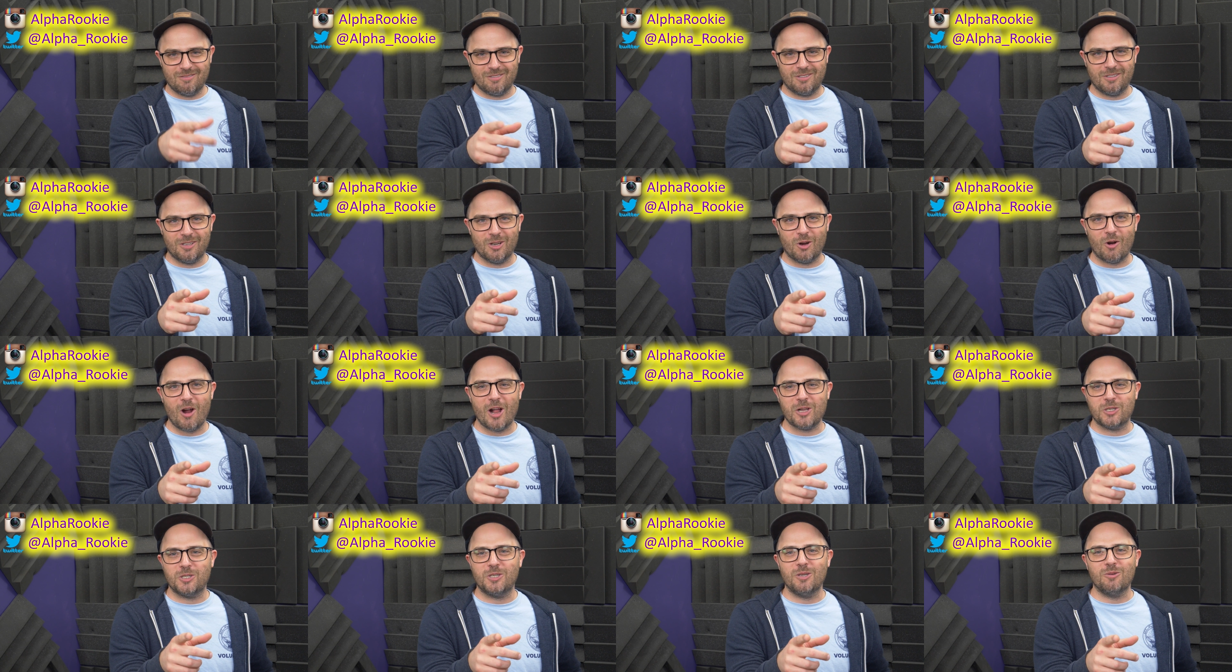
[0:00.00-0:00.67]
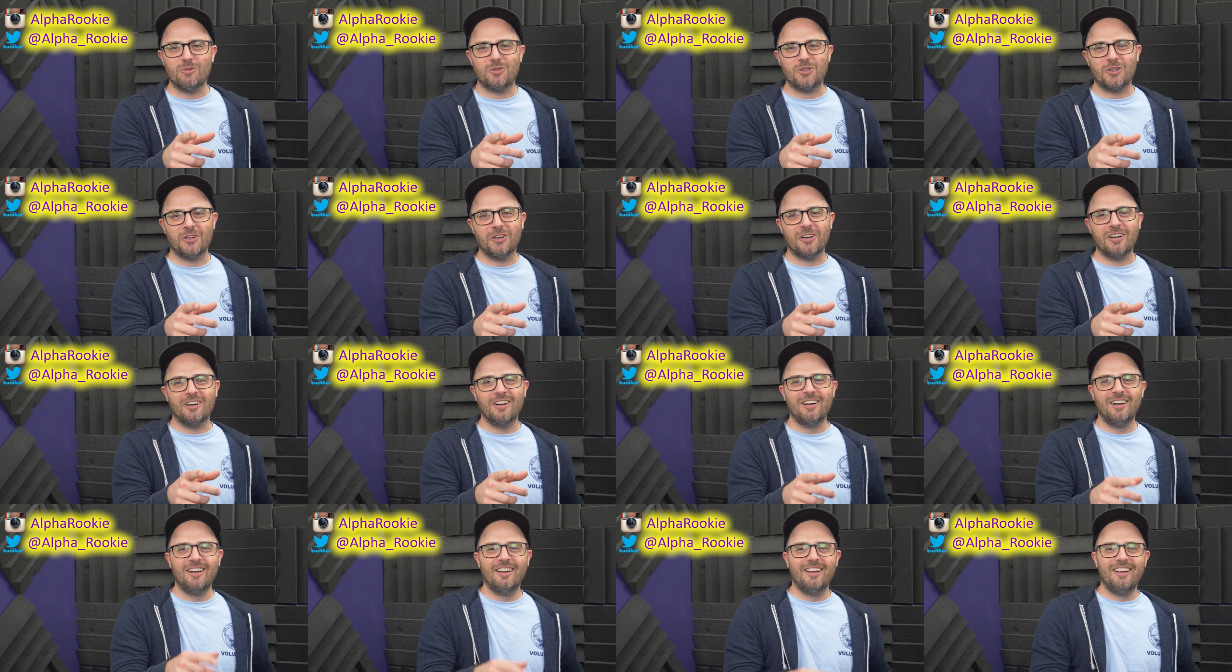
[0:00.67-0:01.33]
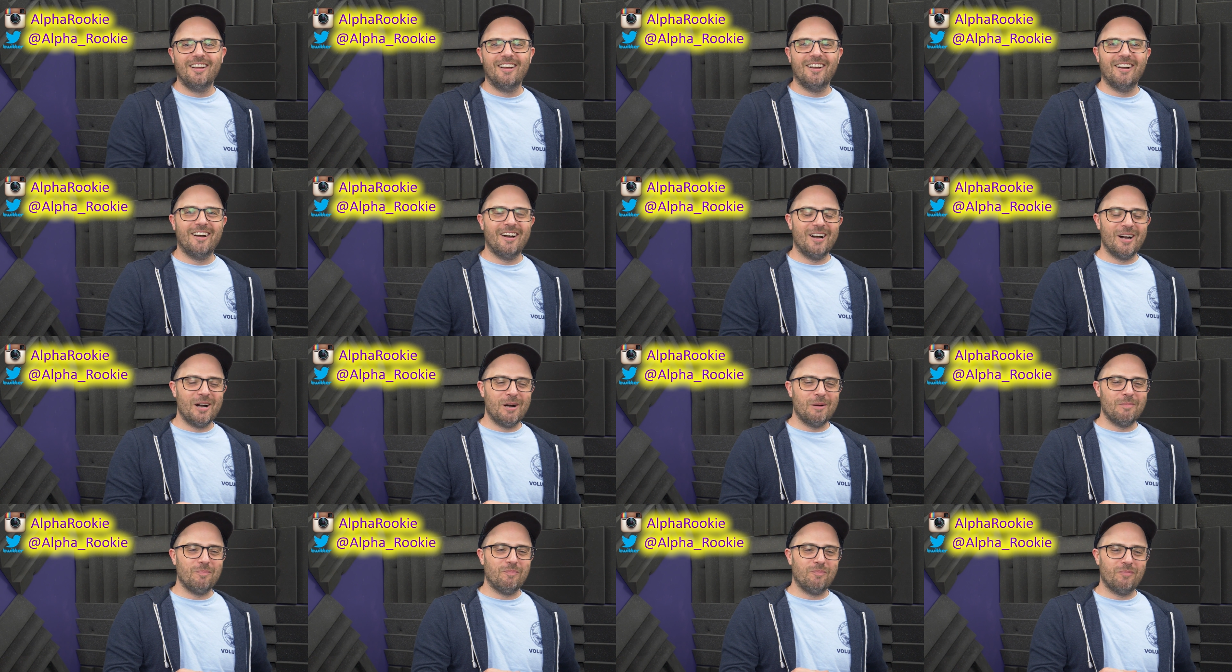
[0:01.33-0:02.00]
Congrats to you, sir.
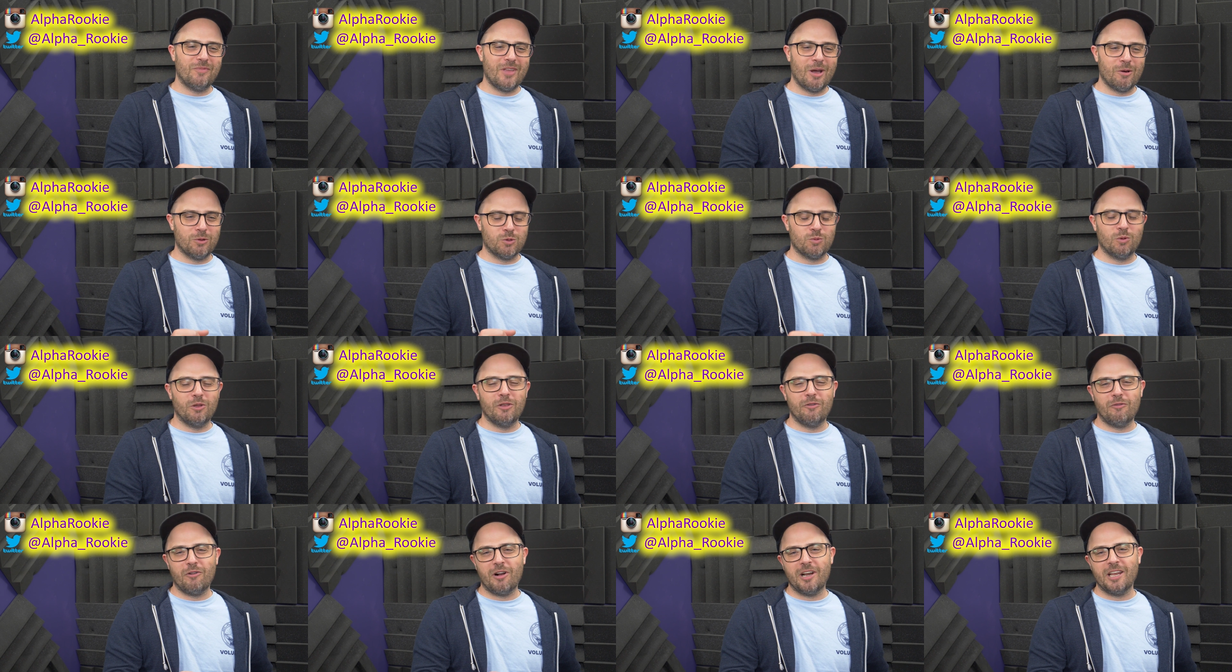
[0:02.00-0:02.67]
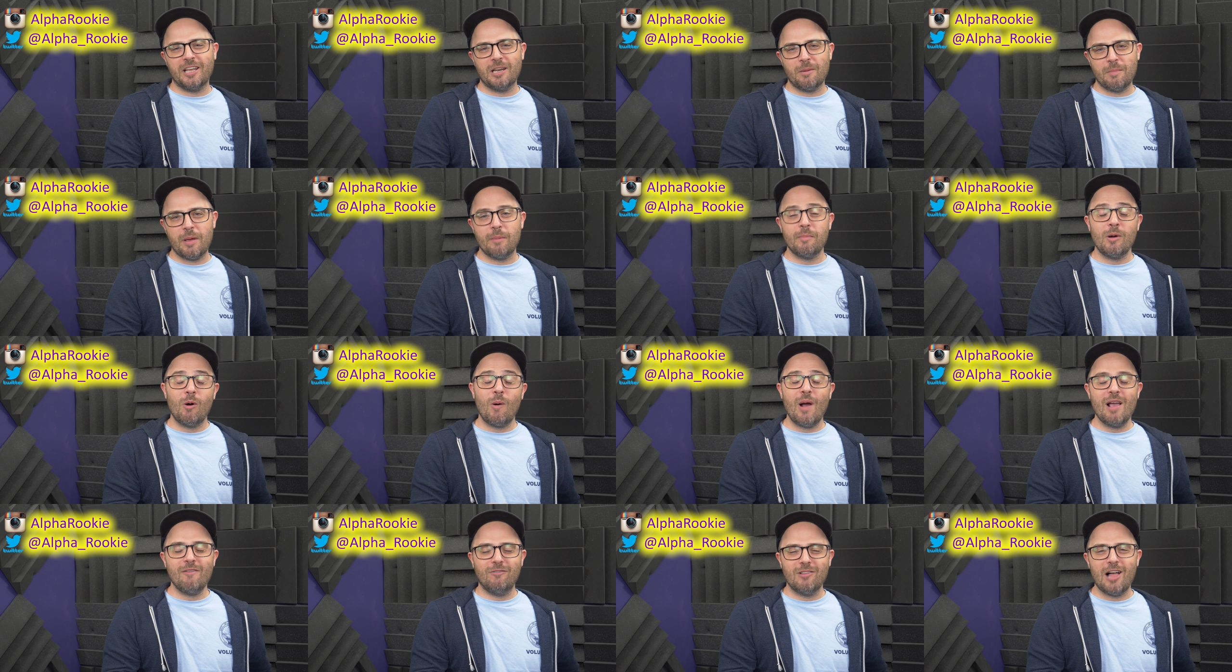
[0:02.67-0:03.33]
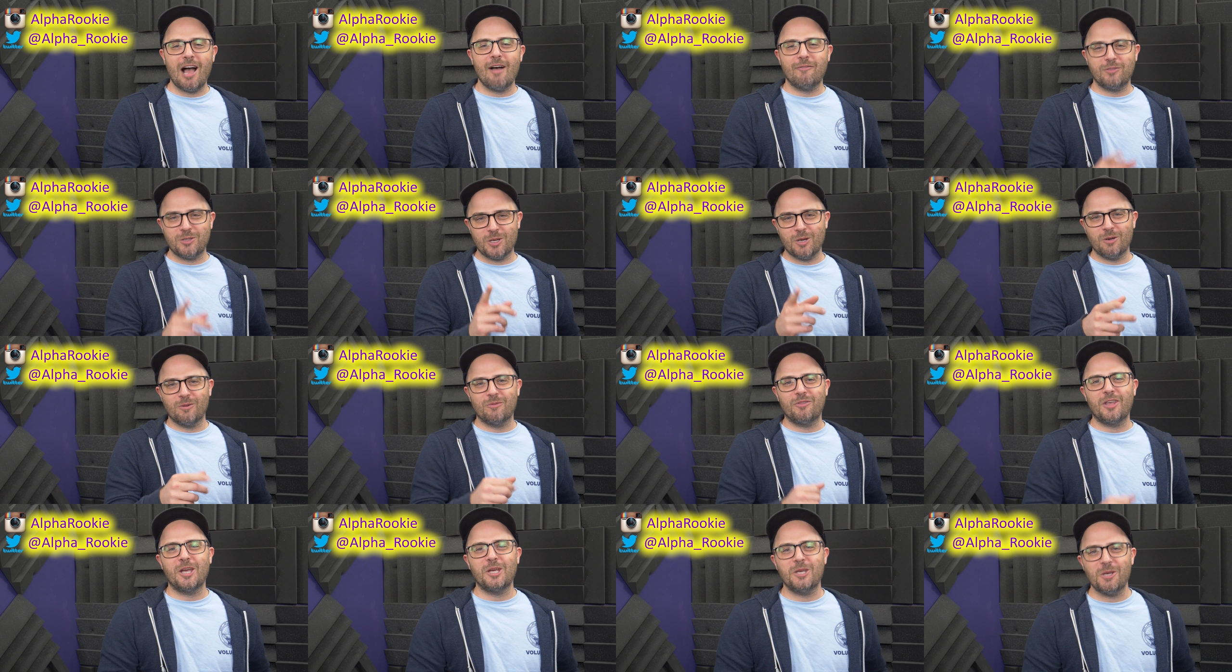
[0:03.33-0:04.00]
That was really funny and it made my wife laugh,
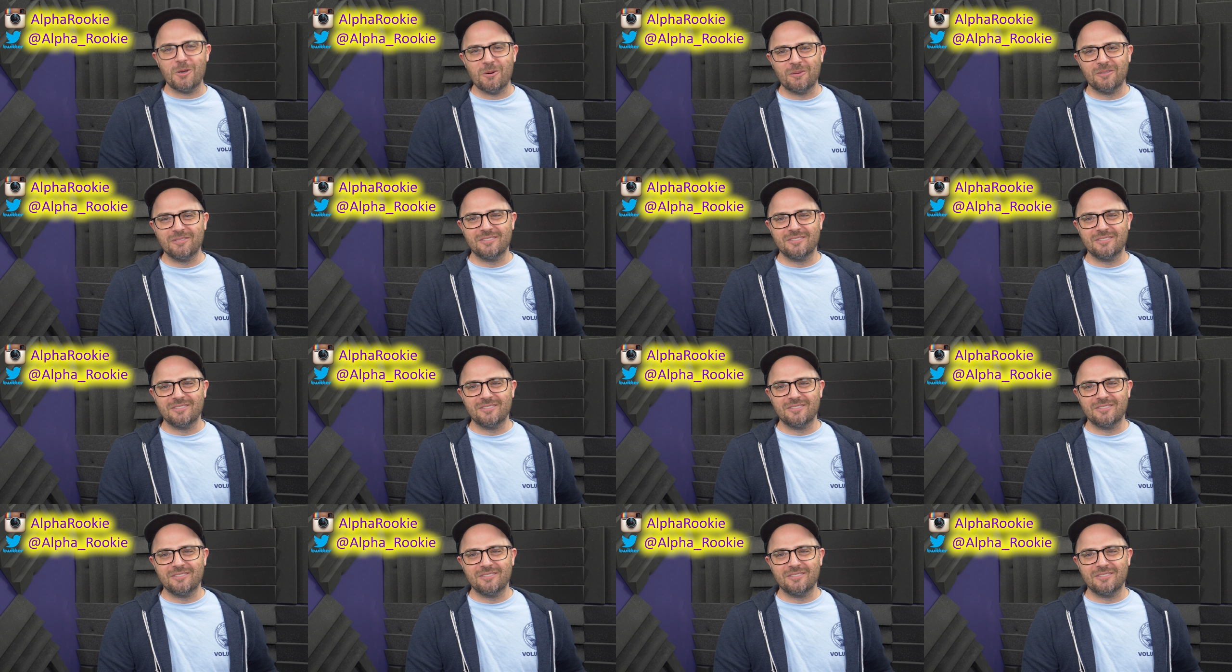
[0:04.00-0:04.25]
so thank you.